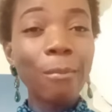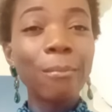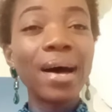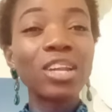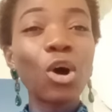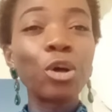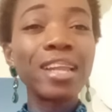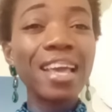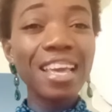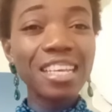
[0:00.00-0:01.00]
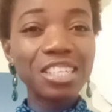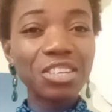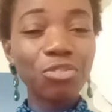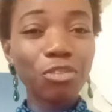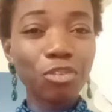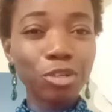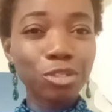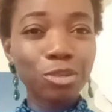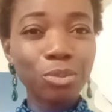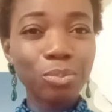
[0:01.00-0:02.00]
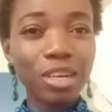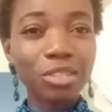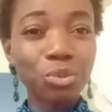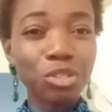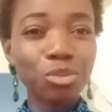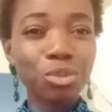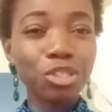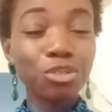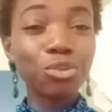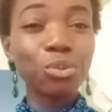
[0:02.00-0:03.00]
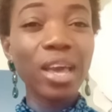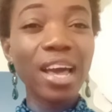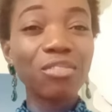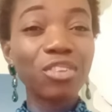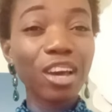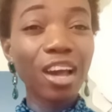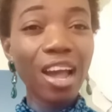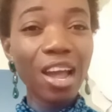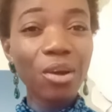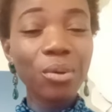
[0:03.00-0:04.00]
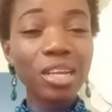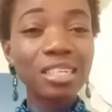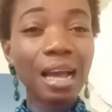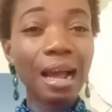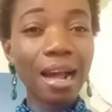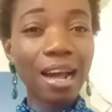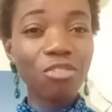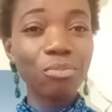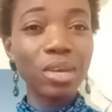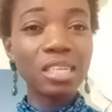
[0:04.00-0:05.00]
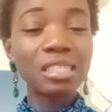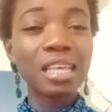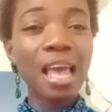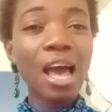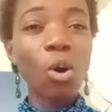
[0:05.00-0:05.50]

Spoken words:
But on 18th of October 2022, we have the current government